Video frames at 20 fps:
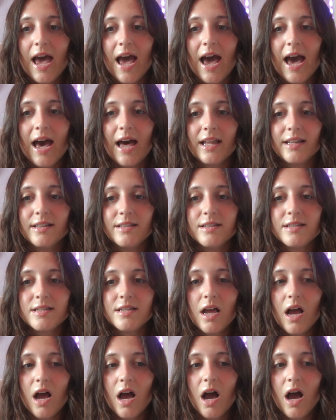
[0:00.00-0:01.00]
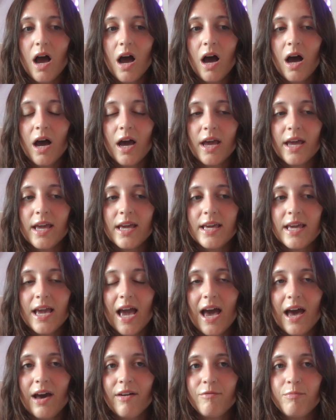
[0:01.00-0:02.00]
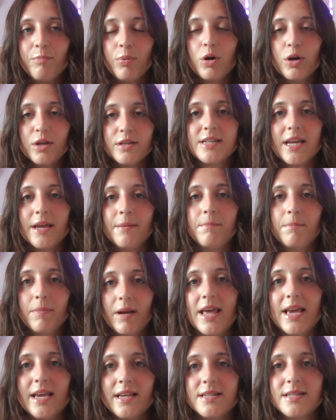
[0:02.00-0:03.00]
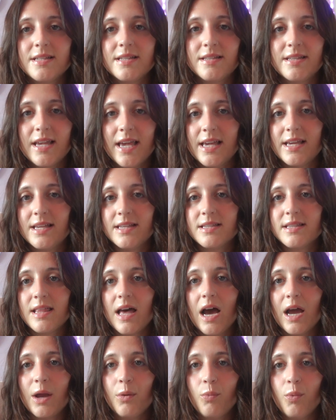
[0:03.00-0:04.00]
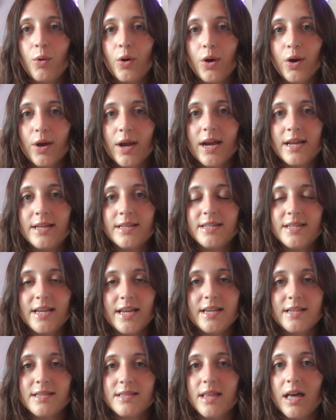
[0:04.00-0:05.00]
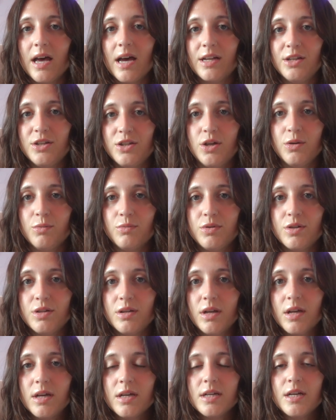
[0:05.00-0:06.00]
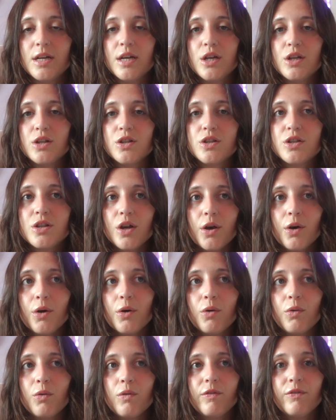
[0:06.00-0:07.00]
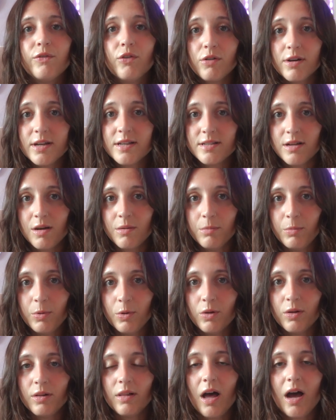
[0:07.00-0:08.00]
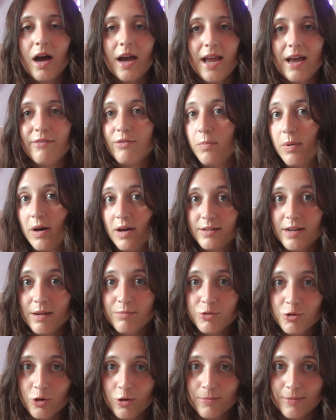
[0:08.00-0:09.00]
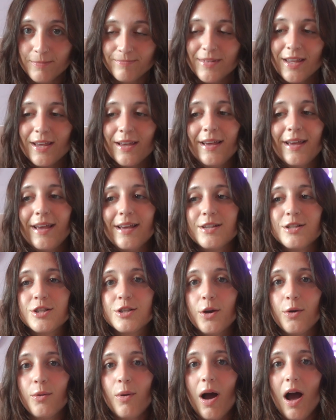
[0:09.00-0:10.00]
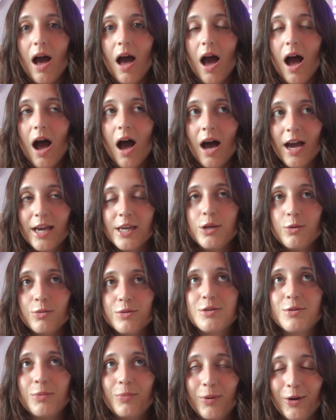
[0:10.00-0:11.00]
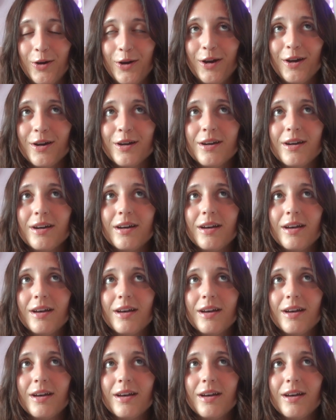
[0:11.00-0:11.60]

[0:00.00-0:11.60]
and I have put in place days that I work and days that I don't. So, for example, I have a part-time job. So I used to work,